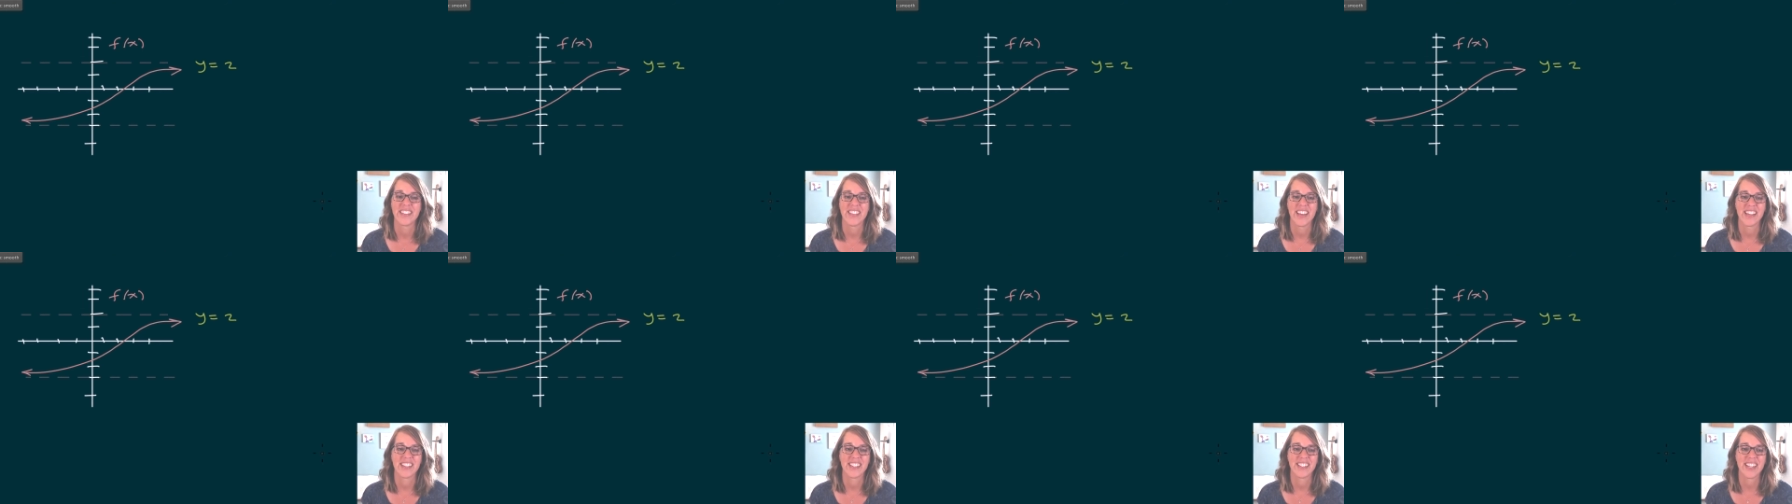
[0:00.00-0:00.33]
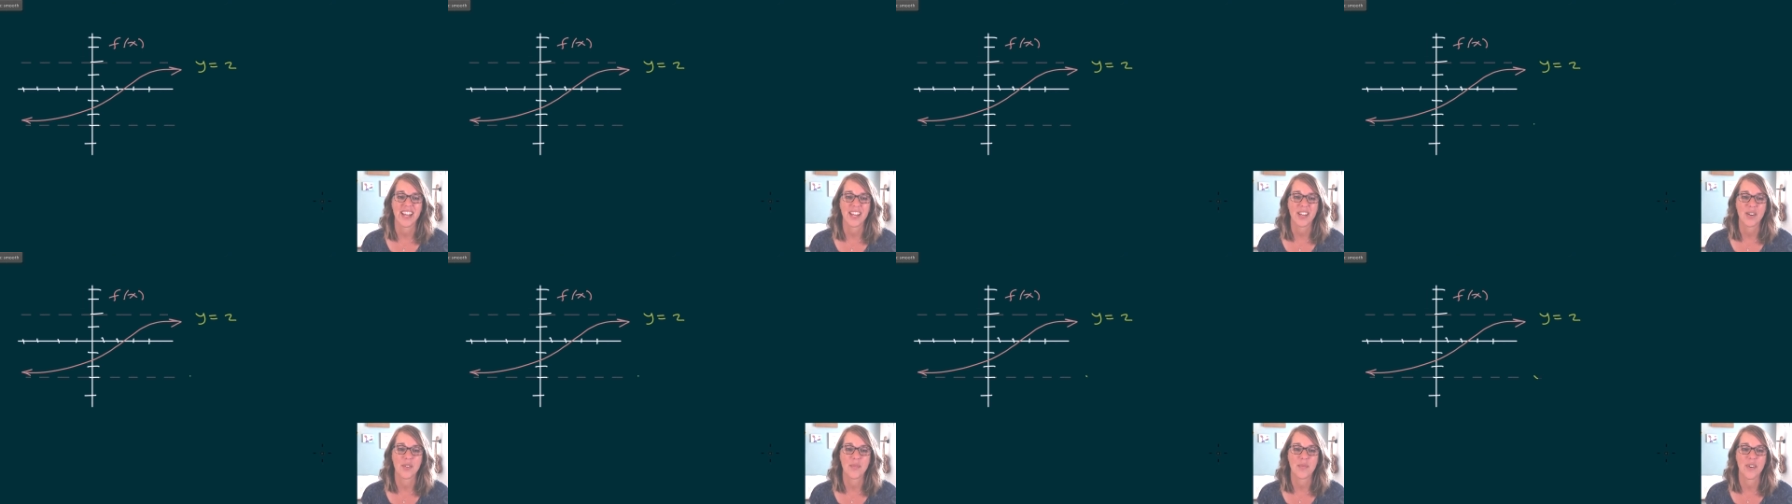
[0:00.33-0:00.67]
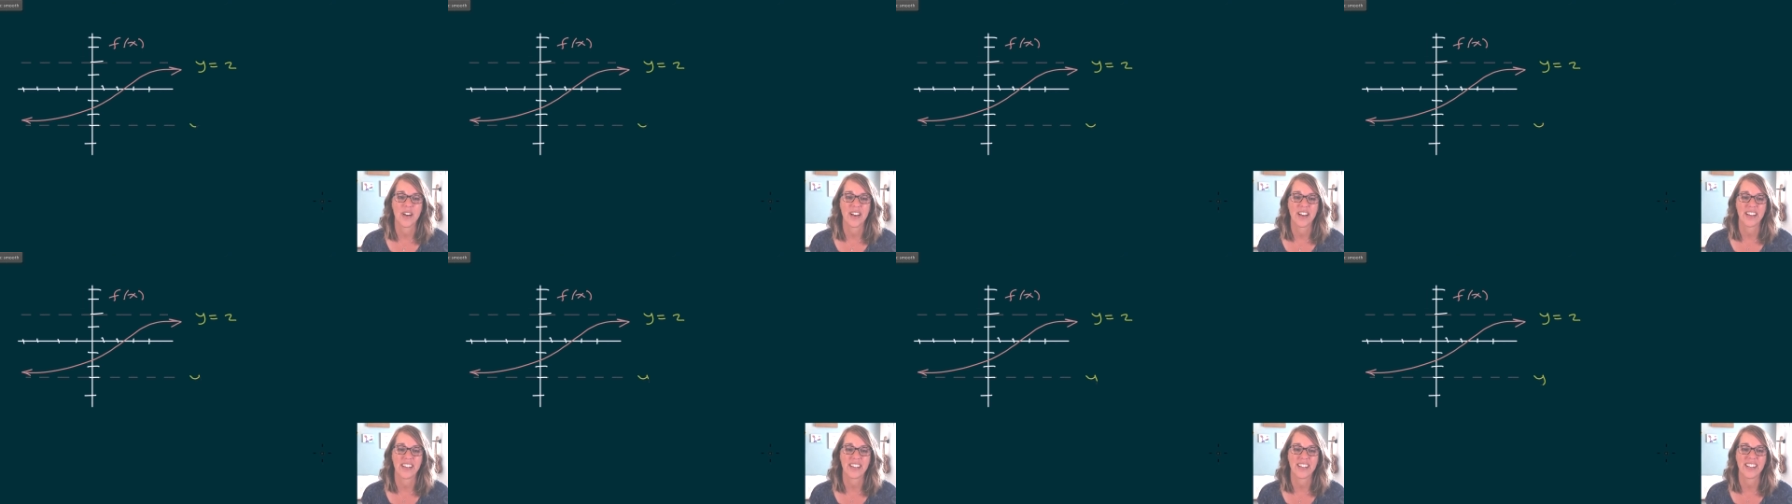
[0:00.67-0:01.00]
That second
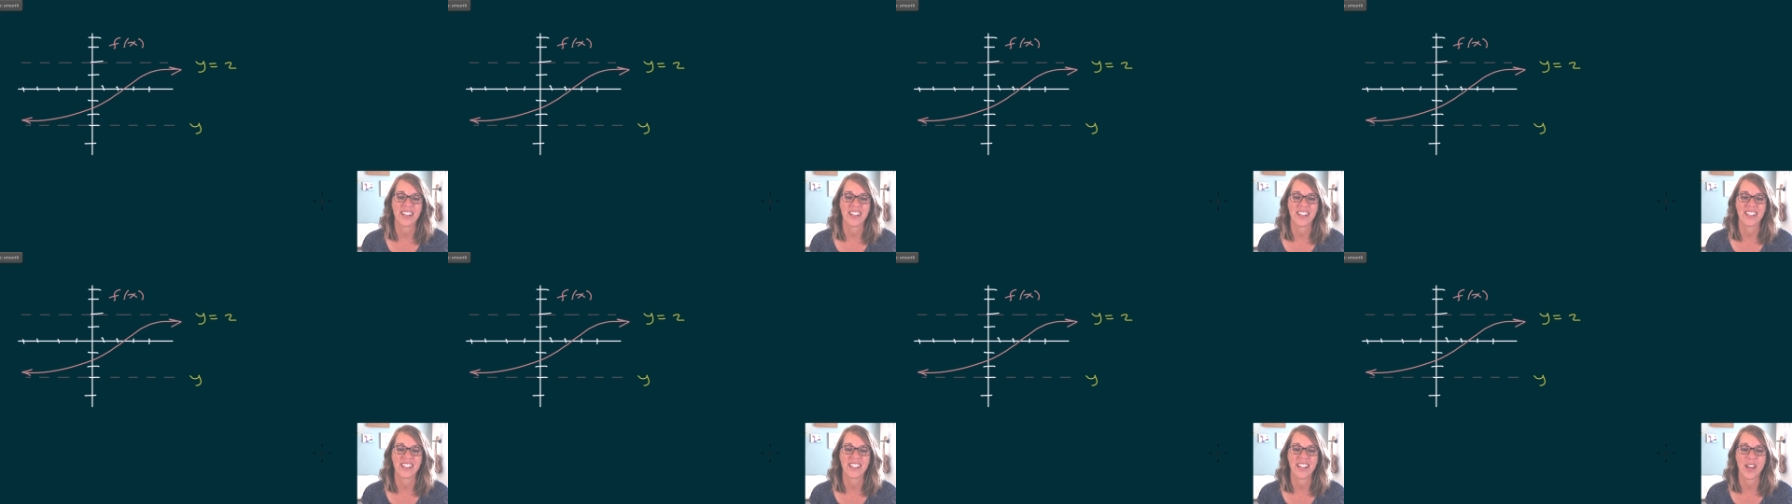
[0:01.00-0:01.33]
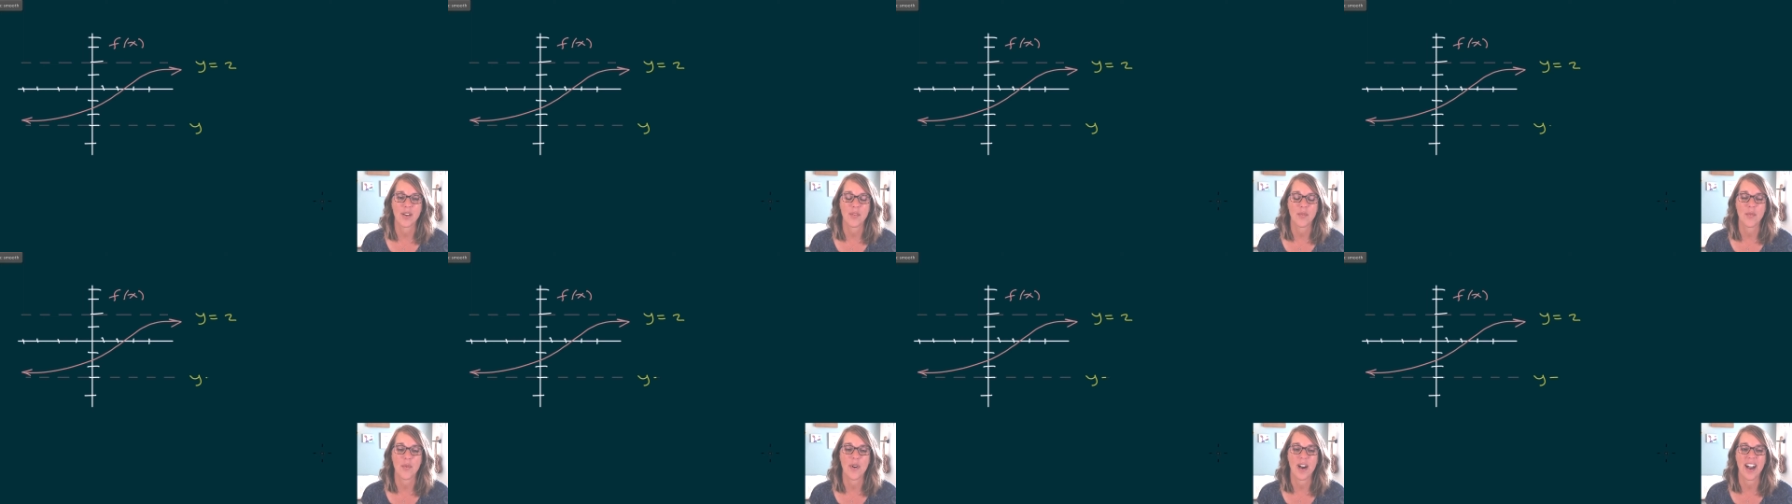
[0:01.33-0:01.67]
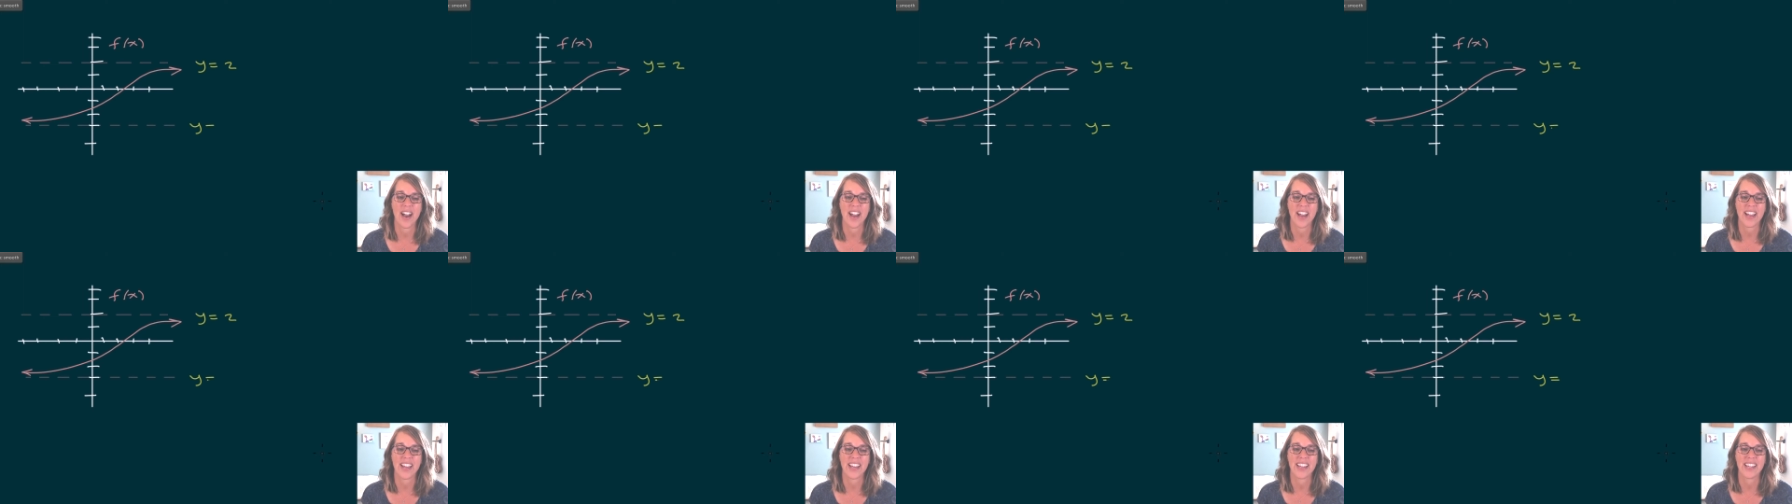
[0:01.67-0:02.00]
one is at
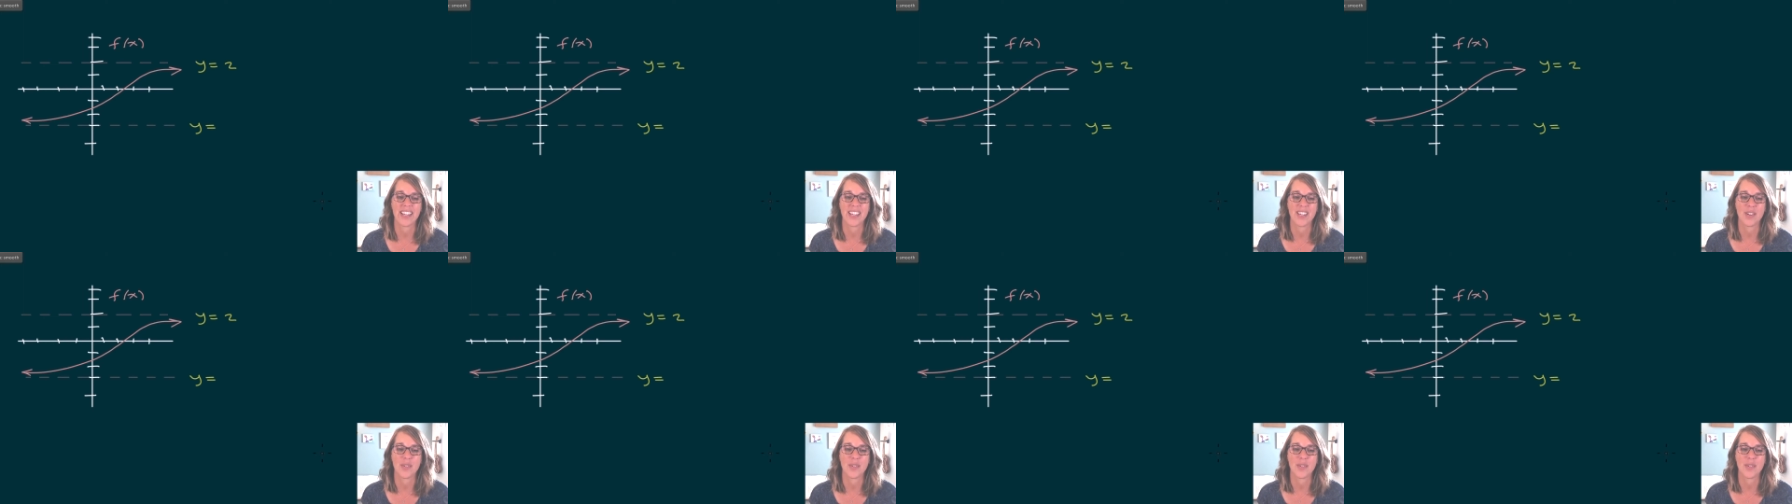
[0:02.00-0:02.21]
y